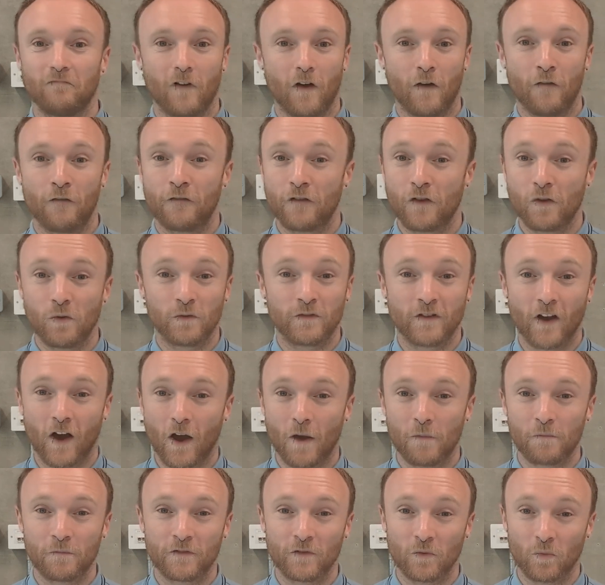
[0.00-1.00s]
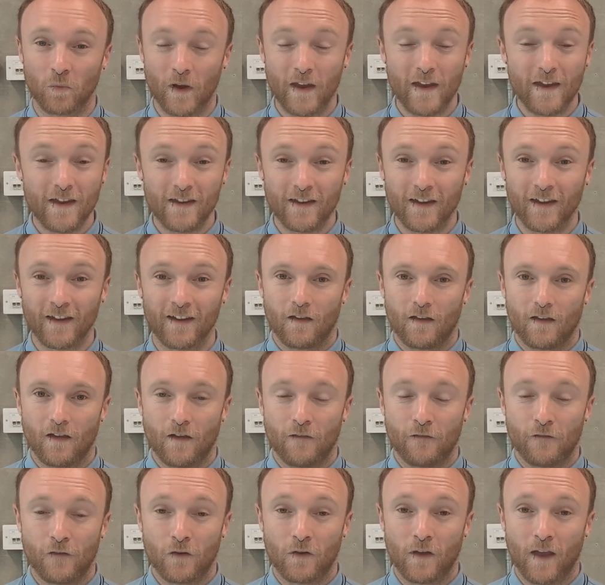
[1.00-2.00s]
a few times a week,
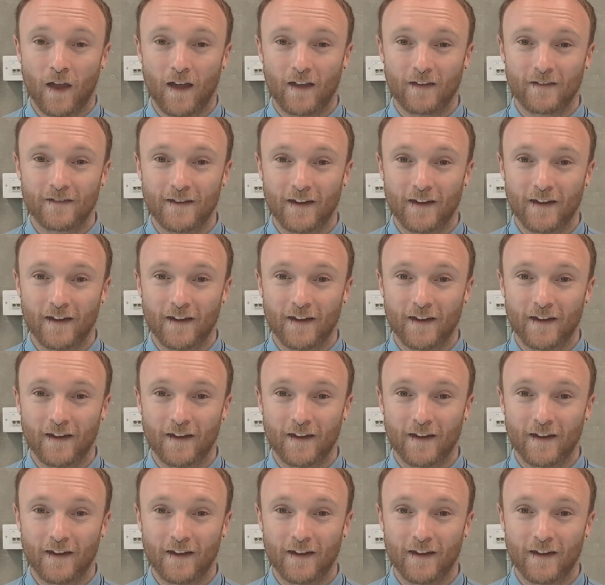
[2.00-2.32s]
if you can